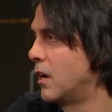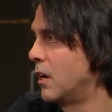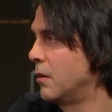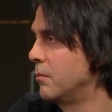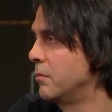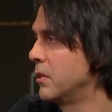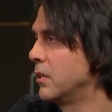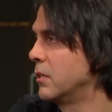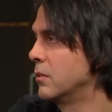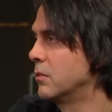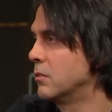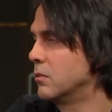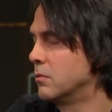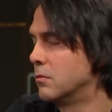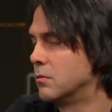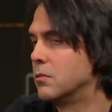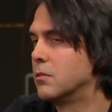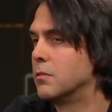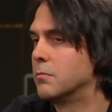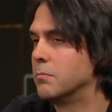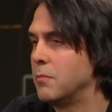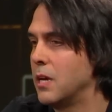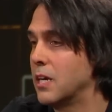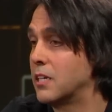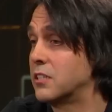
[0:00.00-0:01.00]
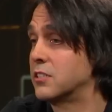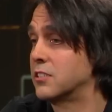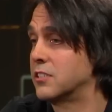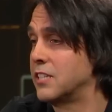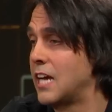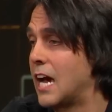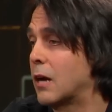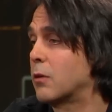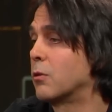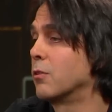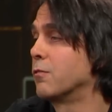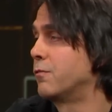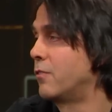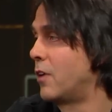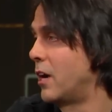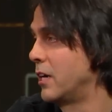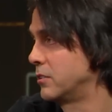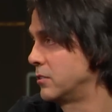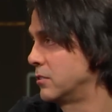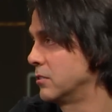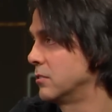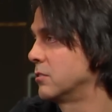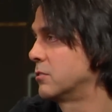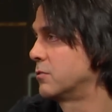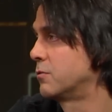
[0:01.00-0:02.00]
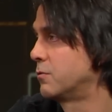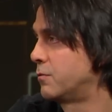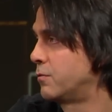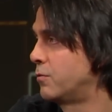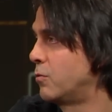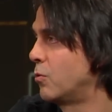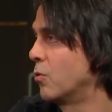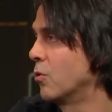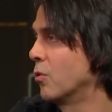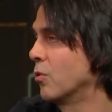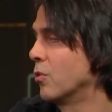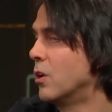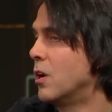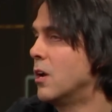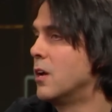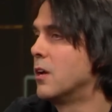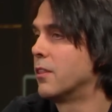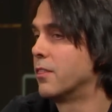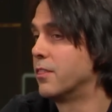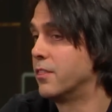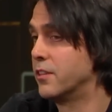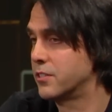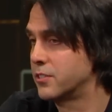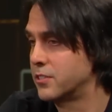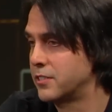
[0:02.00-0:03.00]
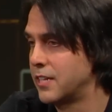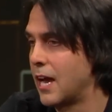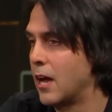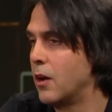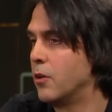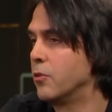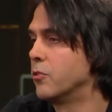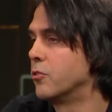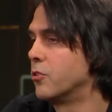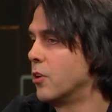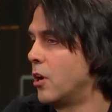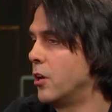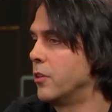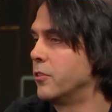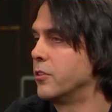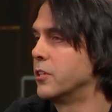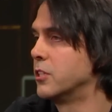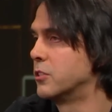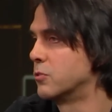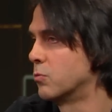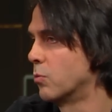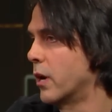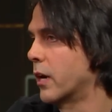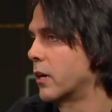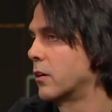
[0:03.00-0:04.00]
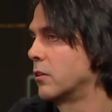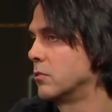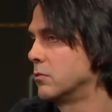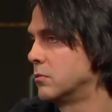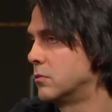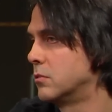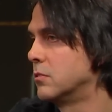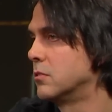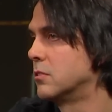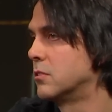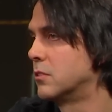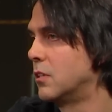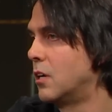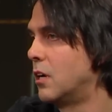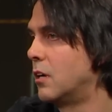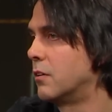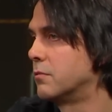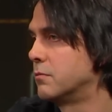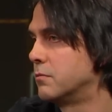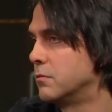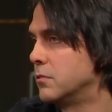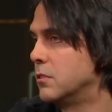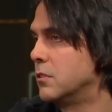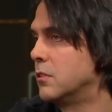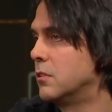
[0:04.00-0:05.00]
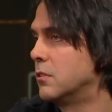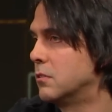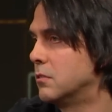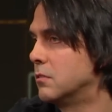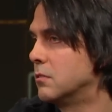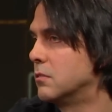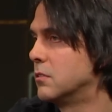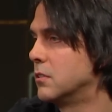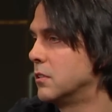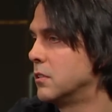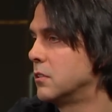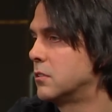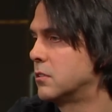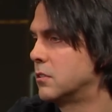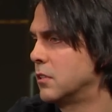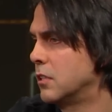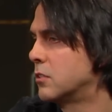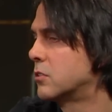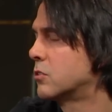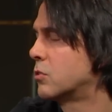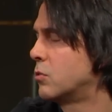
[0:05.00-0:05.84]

Yeah. I mean, make sacrifices for the sounds on these records and stuff. You know, it's it's